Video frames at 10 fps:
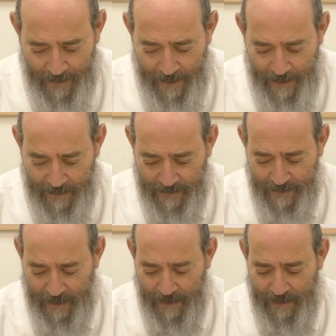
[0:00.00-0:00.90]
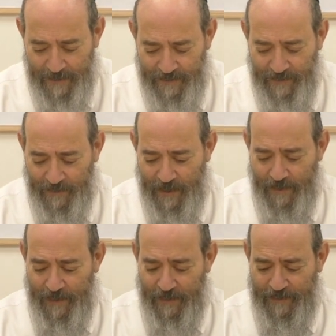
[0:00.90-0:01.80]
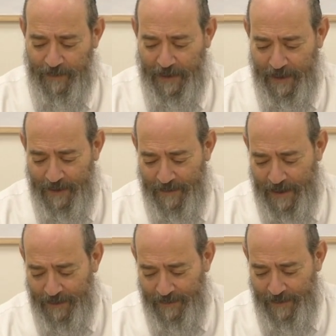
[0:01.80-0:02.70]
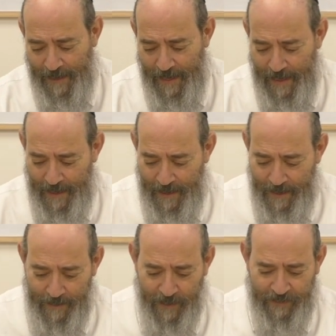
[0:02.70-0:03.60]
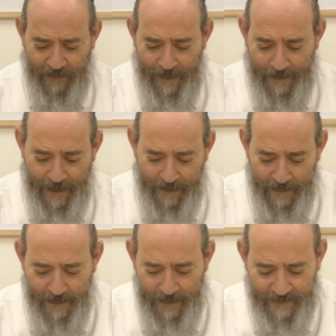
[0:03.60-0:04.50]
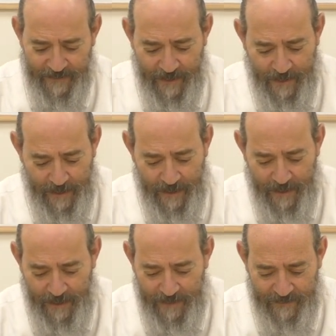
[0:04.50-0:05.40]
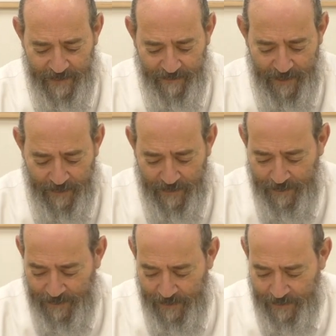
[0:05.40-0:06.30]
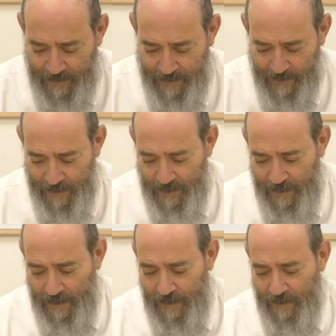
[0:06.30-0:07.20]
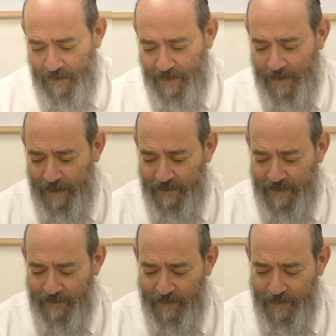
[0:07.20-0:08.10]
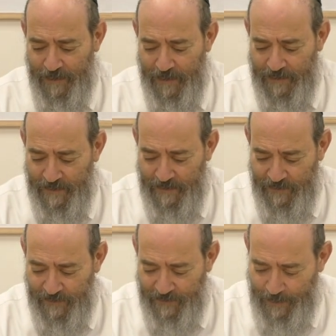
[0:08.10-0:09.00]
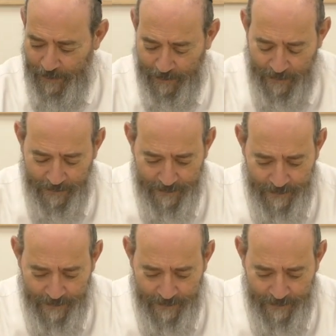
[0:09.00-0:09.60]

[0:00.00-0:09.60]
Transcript: And this is where we were speaking about Moshe Rabbeinu is giving rebuke. Moshe Rabbeinu is giving rebuke to the Jewish people.